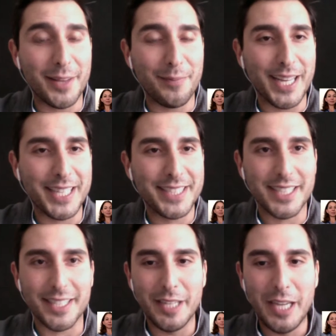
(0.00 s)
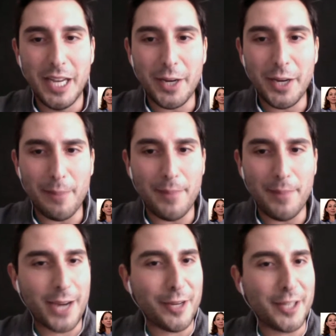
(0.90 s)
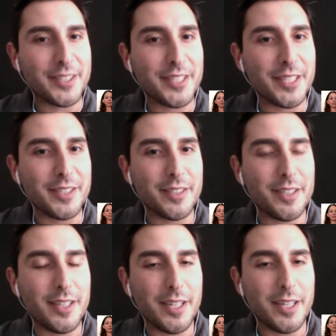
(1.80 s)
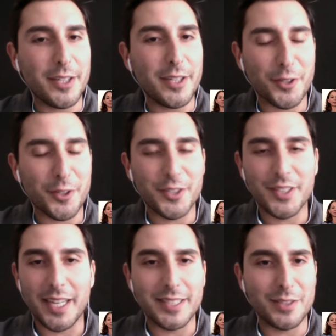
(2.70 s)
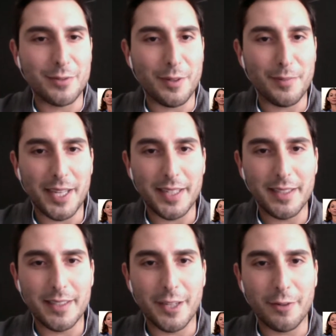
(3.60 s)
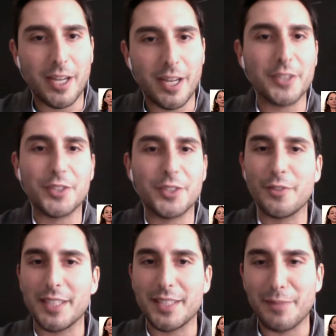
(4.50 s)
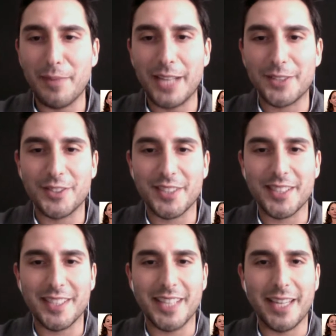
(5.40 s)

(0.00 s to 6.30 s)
best. And my background is in neuroscience. It's what my college degree is in, my master's in.